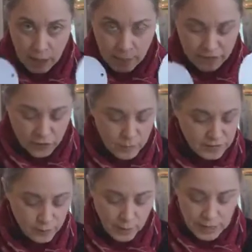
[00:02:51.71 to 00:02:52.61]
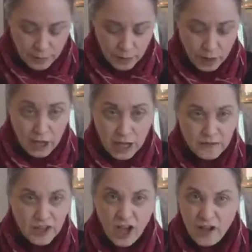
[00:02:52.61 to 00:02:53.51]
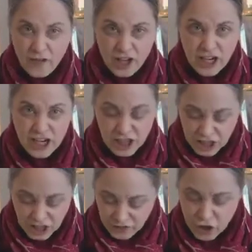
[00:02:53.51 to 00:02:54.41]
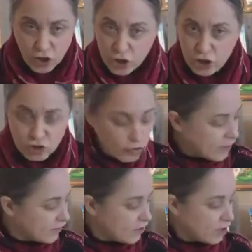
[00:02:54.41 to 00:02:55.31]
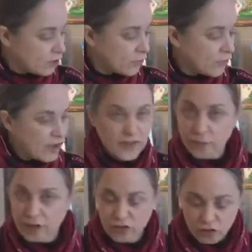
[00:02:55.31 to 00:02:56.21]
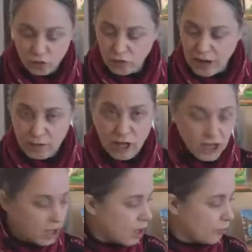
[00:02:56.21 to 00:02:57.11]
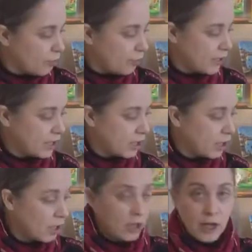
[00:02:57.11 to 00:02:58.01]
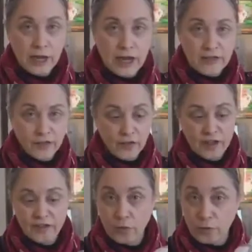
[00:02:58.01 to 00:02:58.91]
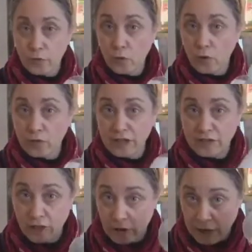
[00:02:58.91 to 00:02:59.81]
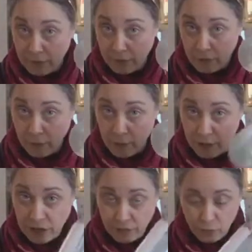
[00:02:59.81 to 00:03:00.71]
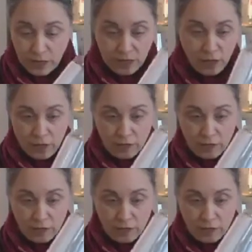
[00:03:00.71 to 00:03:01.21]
But two bits of paper, if you're not good at drawing circles, find something to draw around, like a cup or a beaker. And let's face it, we've all got these in our house at the moment, haven't we?